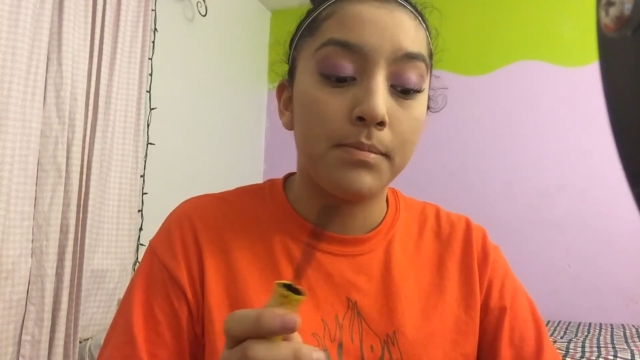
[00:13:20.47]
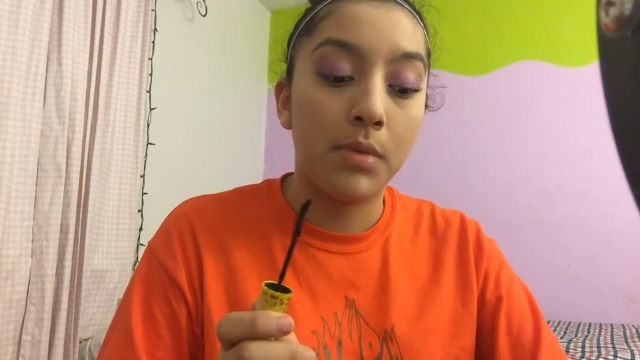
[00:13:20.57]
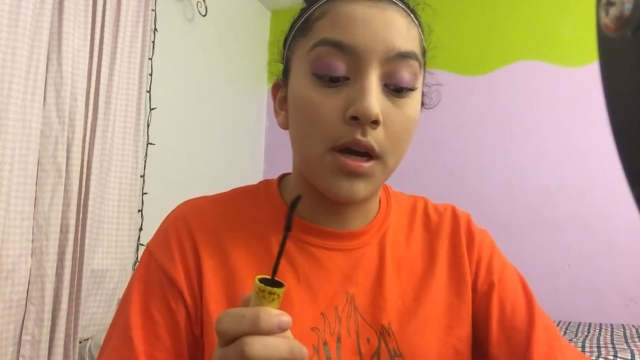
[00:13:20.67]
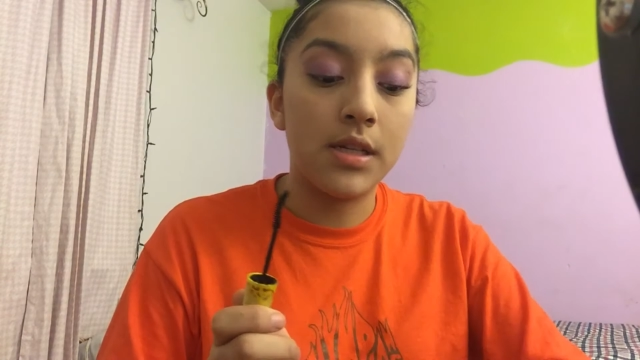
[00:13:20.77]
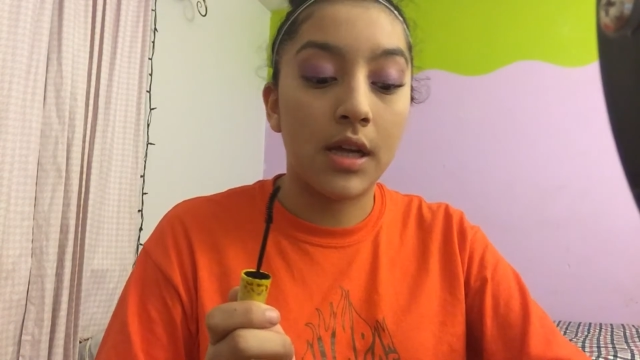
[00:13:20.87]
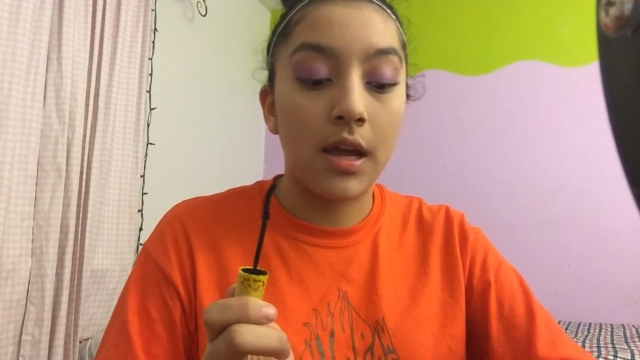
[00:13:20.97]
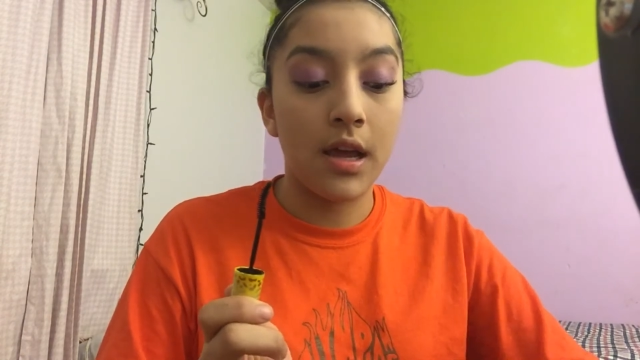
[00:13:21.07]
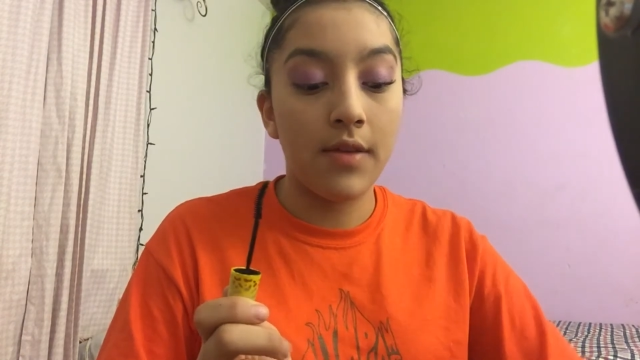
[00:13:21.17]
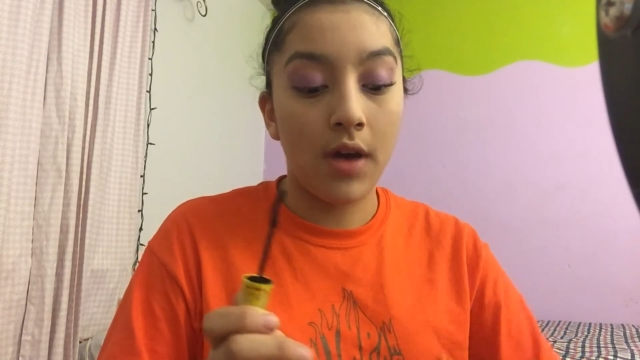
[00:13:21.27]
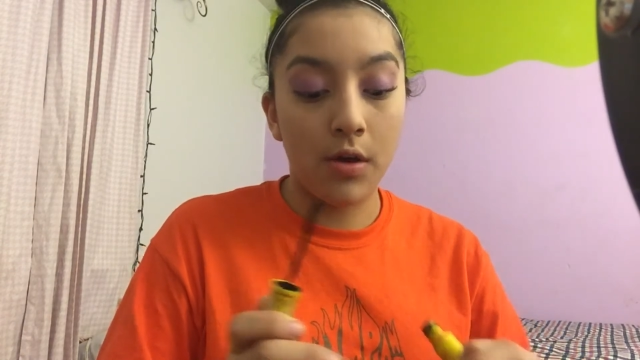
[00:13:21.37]
But
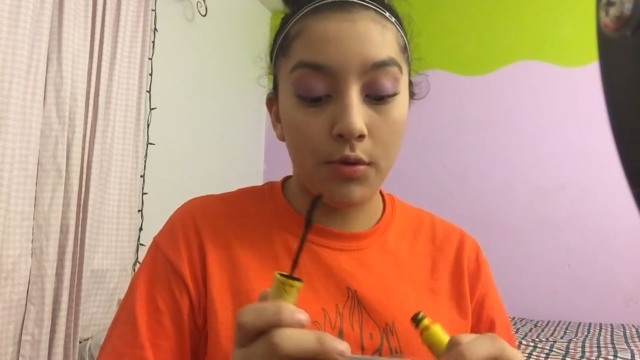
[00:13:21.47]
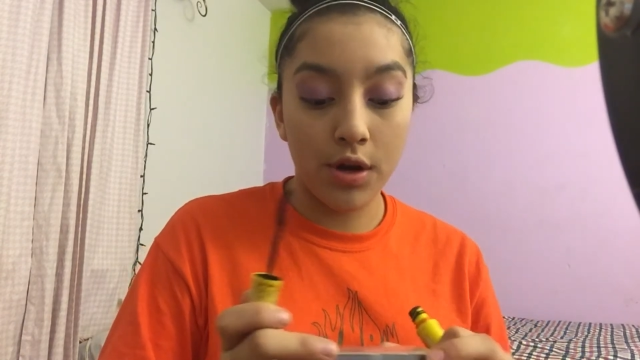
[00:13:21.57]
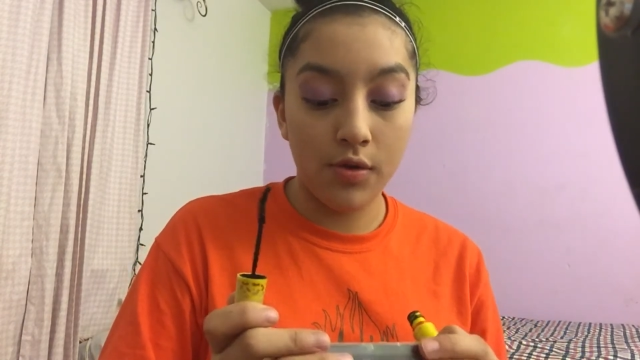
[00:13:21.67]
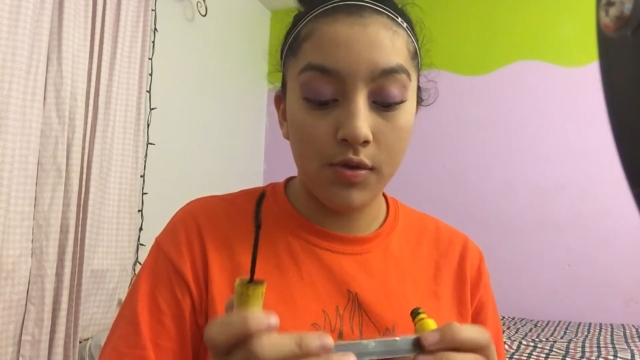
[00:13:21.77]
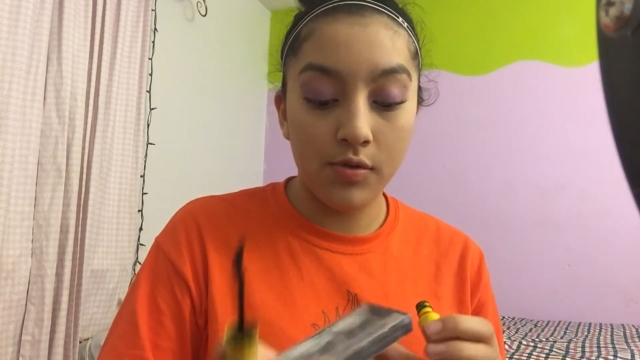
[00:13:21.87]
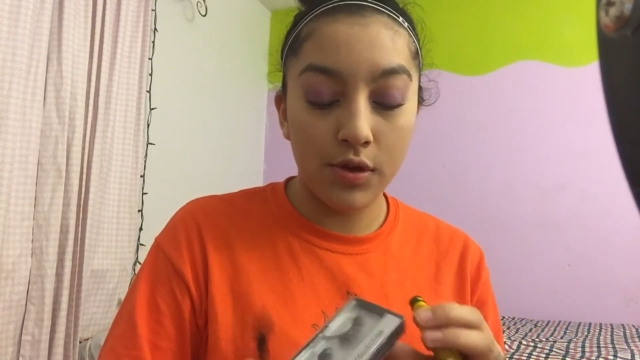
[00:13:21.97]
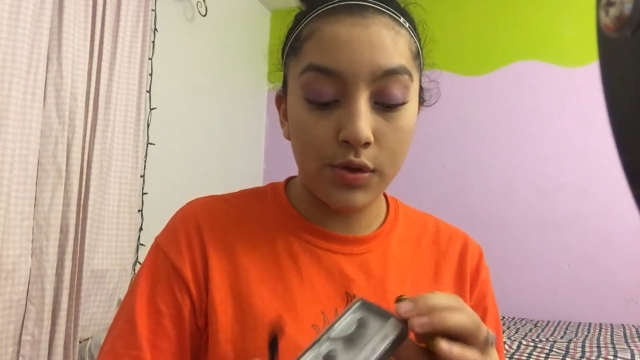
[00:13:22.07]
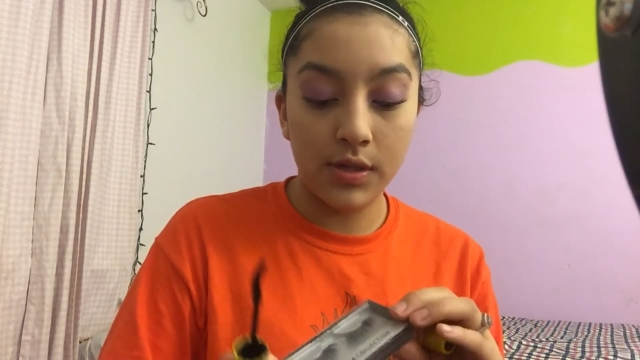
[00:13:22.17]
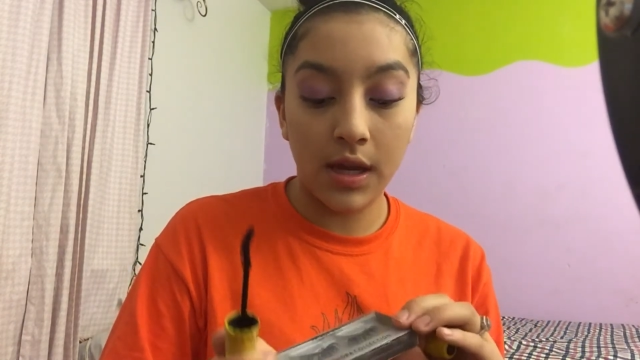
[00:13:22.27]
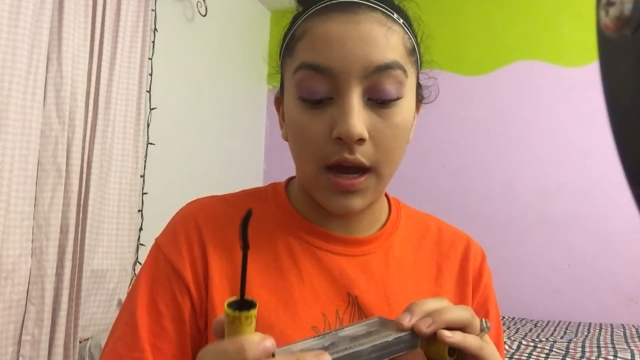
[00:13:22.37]
if I were
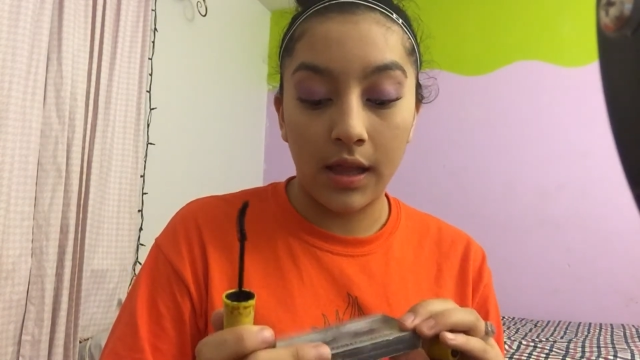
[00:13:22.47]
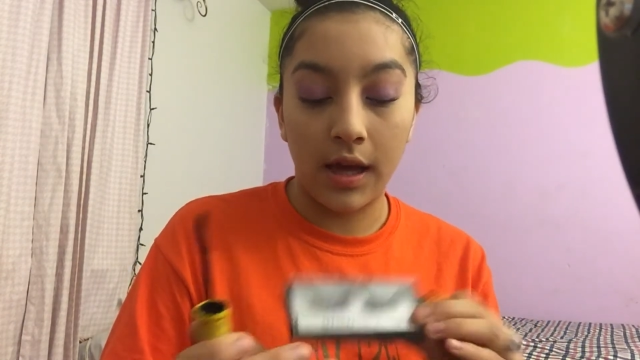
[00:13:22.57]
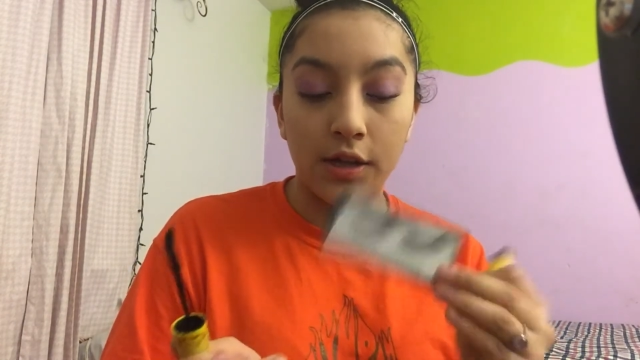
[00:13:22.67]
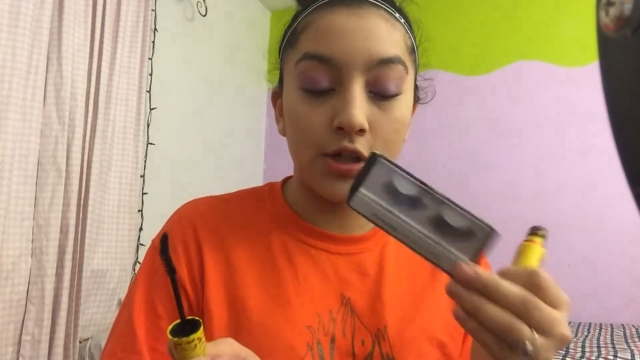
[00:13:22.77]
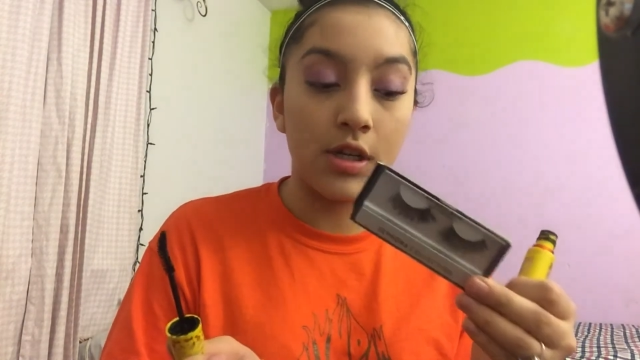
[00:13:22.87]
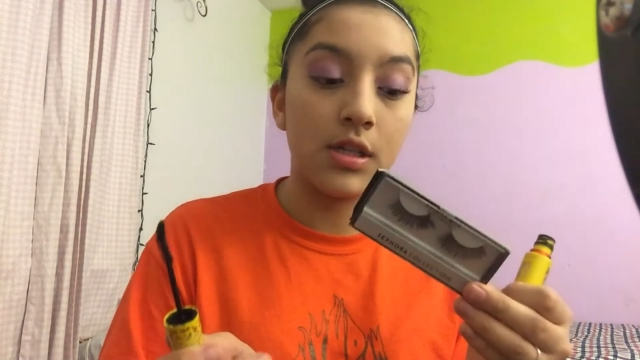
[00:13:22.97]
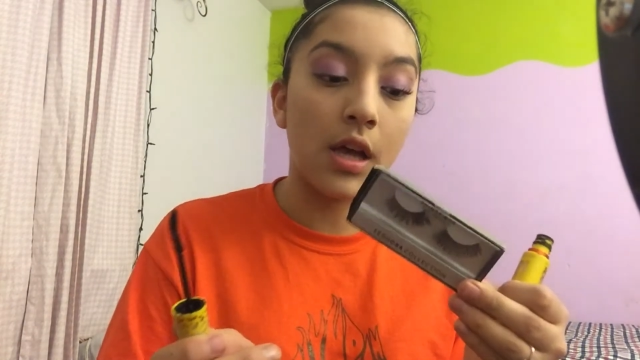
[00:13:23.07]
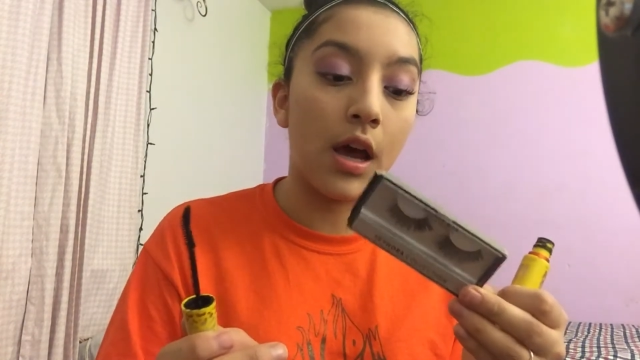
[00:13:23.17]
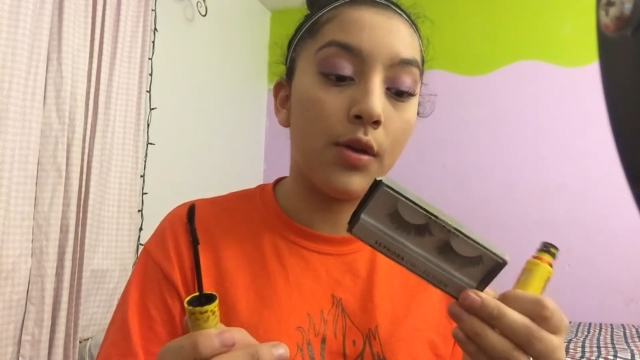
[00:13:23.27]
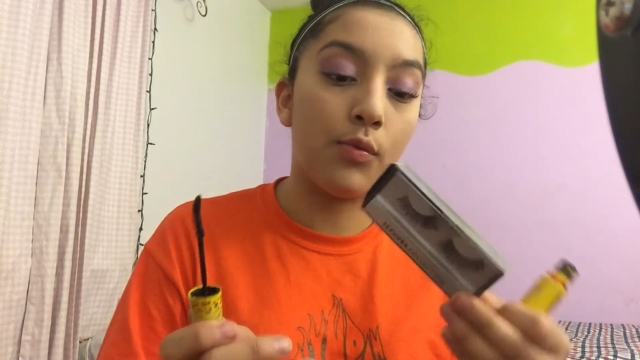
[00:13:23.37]
using eyelashes,
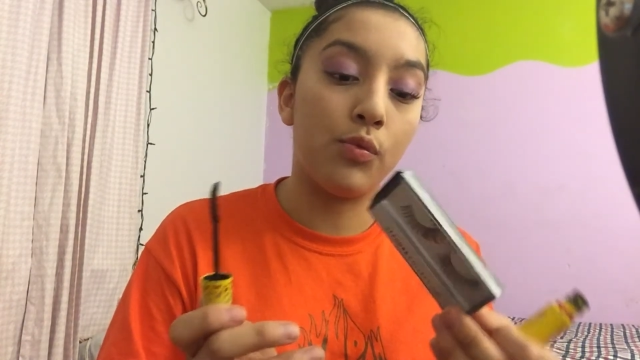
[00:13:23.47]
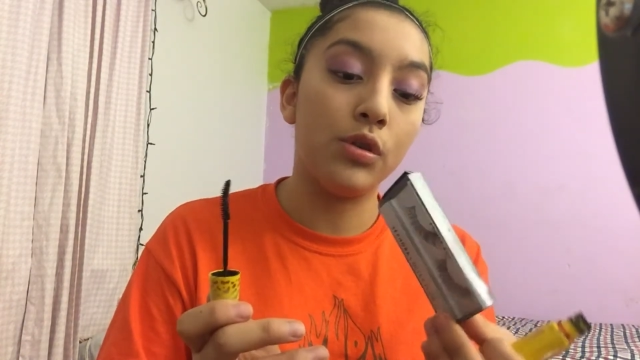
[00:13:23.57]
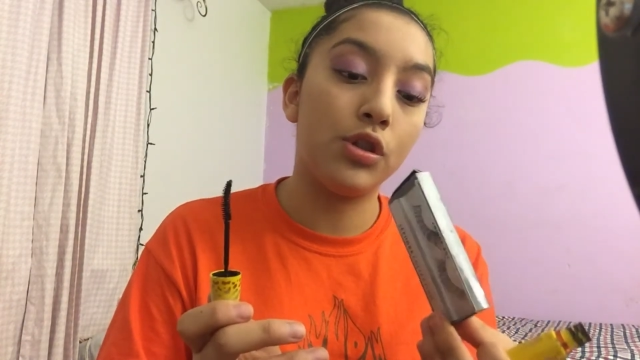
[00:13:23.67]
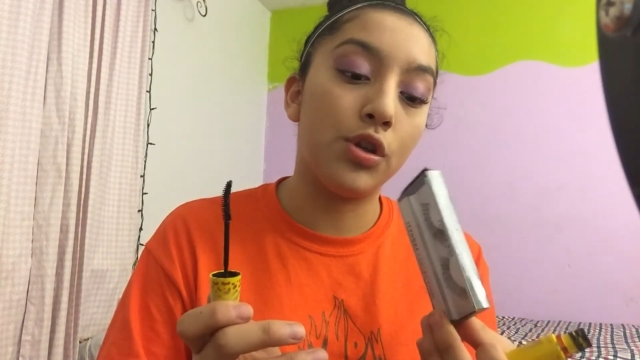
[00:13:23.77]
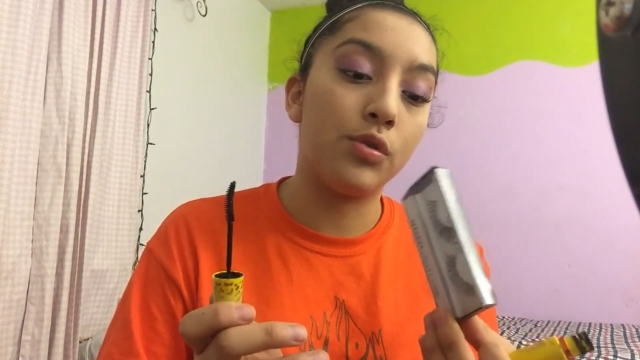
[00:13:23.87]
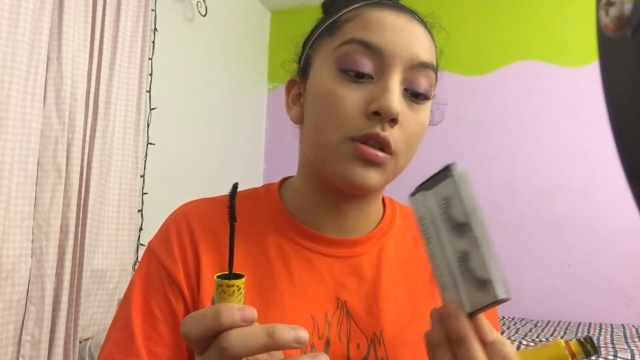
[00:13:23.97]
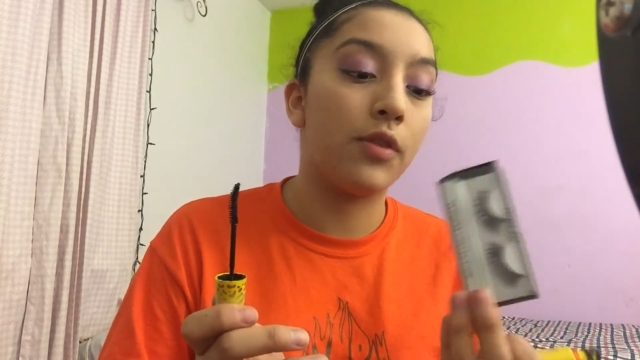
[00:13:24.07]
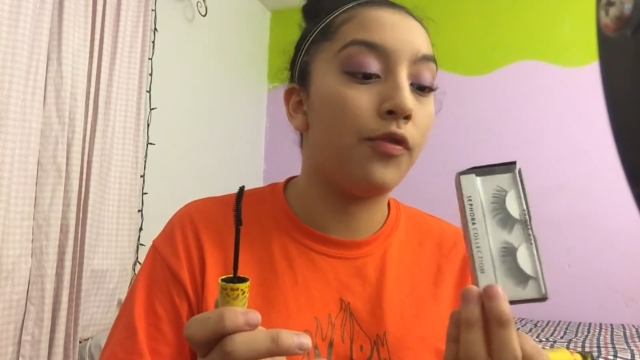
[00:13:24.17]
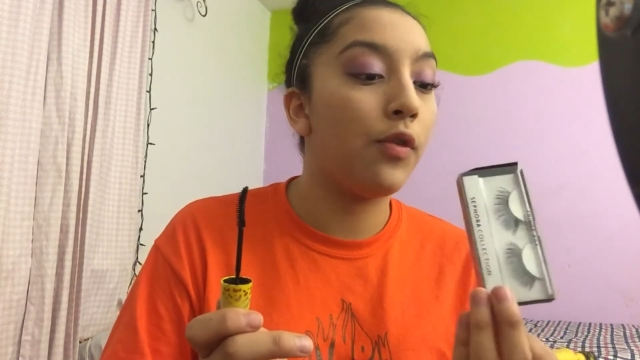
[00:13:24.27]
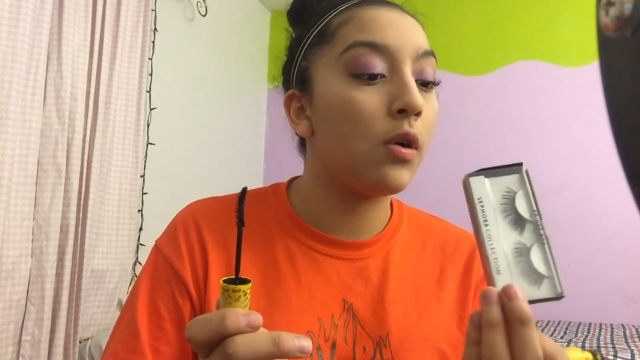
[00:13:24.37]
I would use
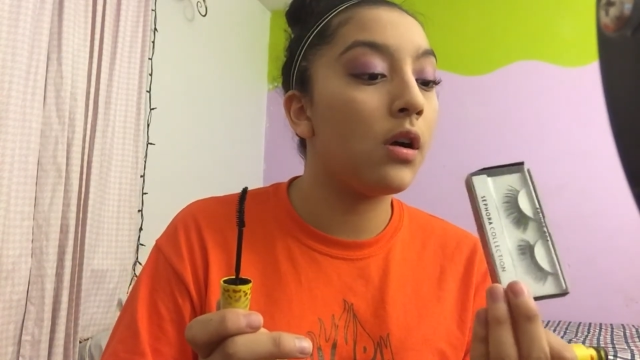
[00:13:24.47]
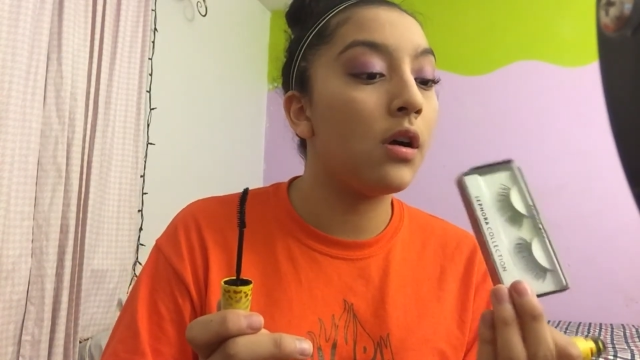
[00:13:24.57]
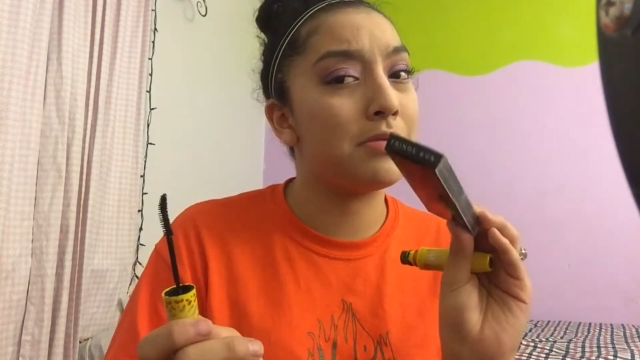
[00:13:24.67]
Sephora